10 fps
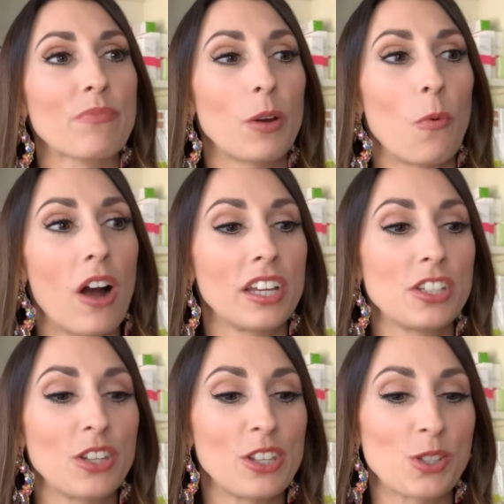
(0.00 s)
Walk
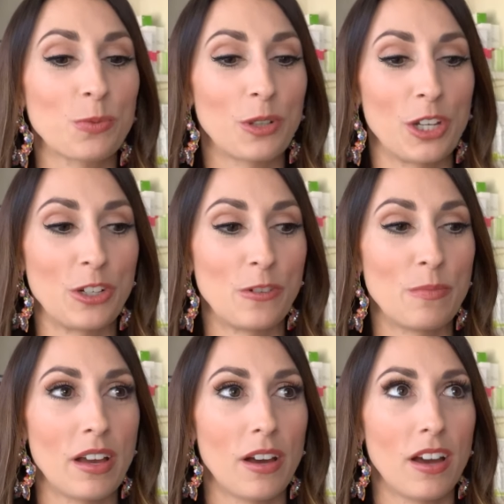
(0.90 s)
into this
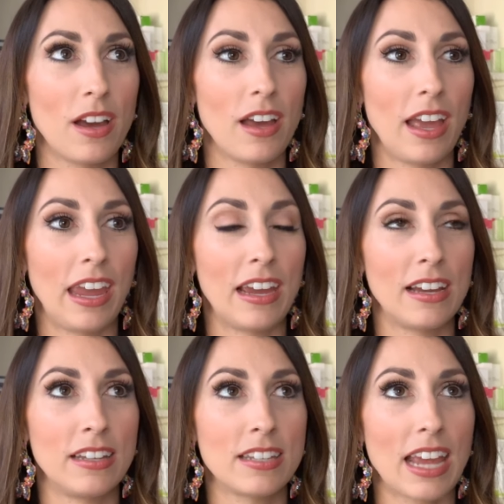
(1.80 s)
room,
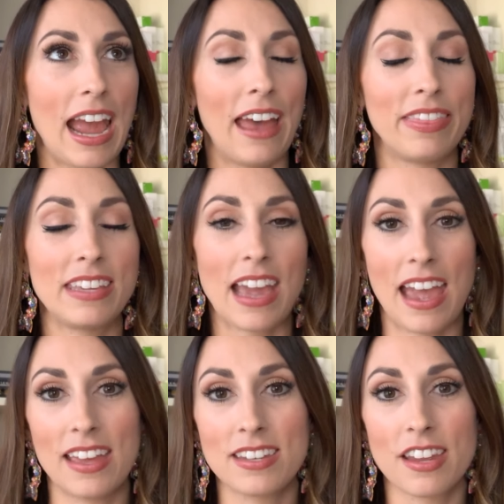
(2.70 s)
and at the
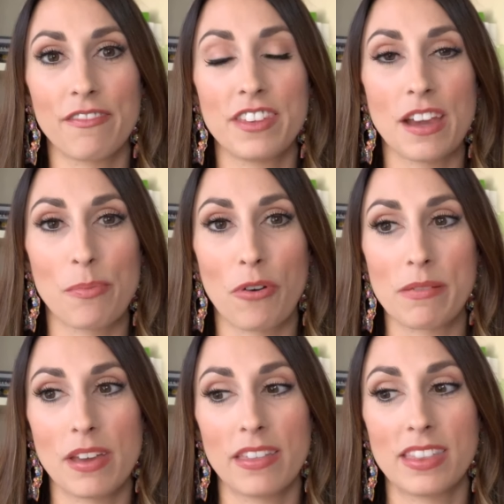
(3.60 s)
end of the
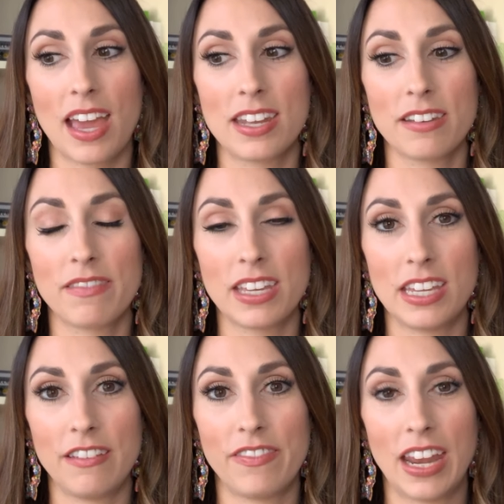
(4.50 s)
appointment, the end of the
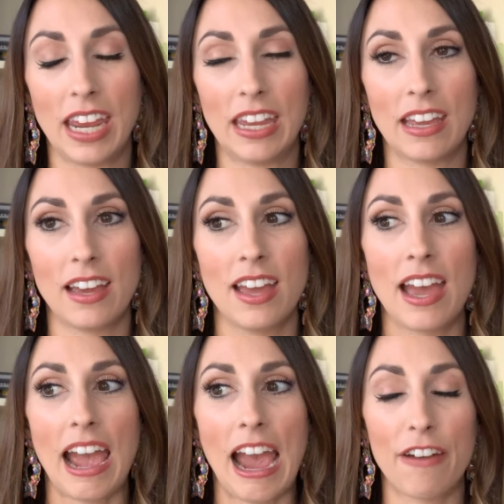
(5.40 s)
evening,
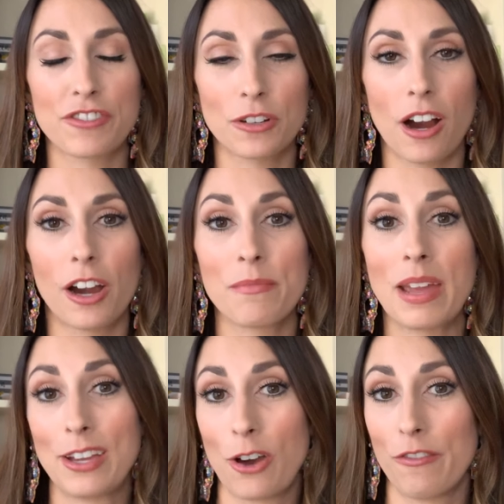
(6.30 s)
after our
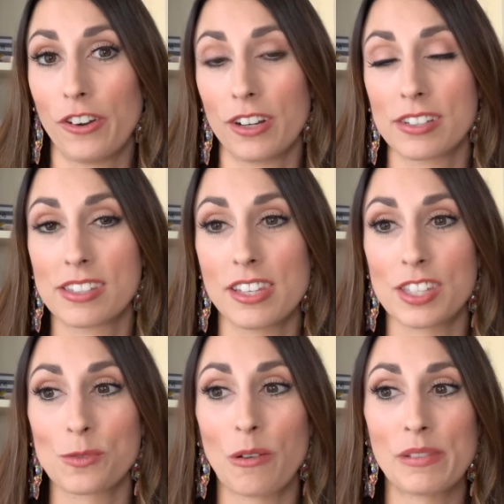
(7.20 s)
makeovers,
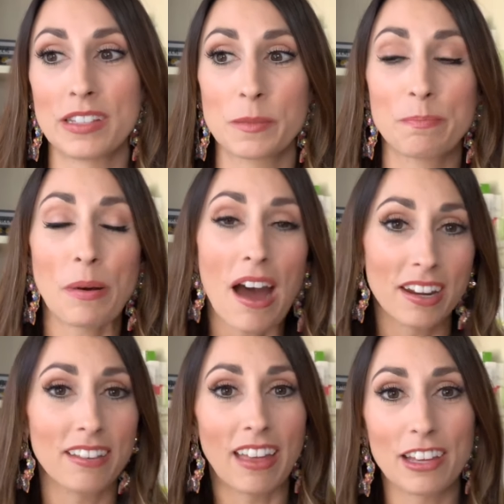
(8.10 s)
this woman's
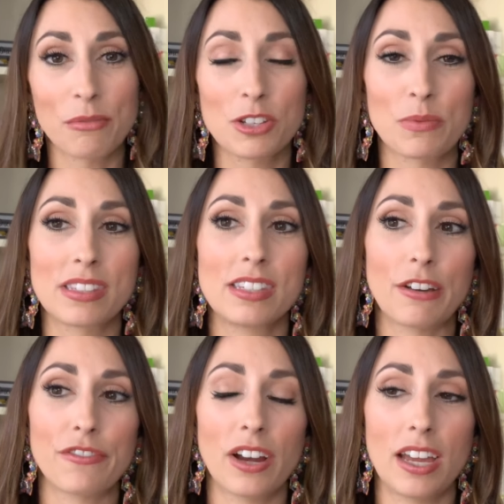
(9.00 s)
body language was
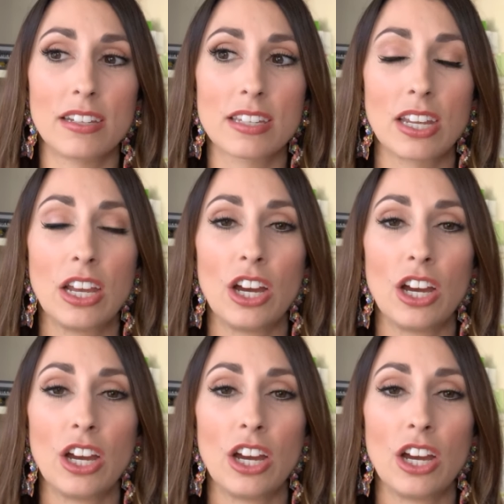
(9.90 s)
different.